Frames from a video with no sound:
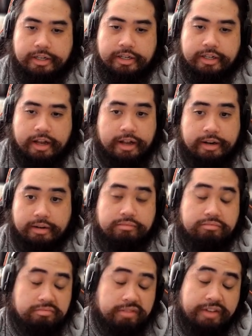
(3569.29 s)
not
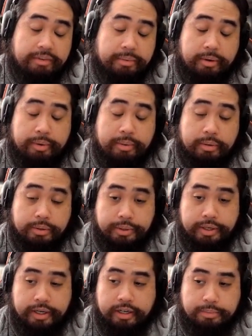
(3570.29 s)
giving me the rainbow
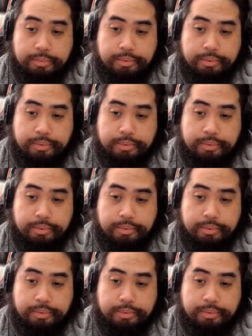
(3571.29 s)
training, that was pretty